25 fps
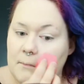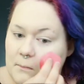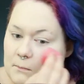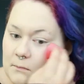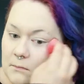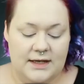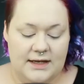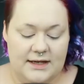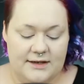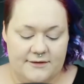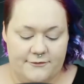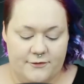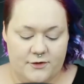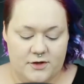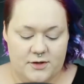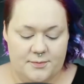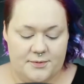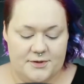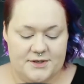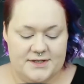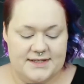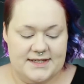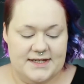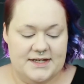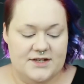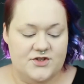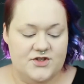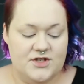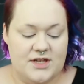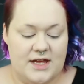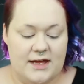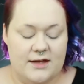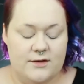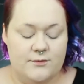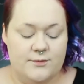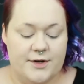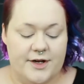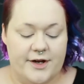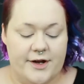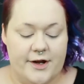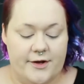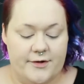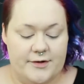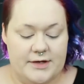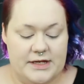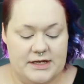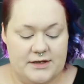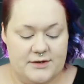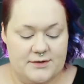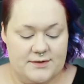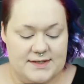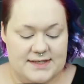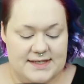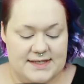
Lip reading: And for the Prestige side, we're going to use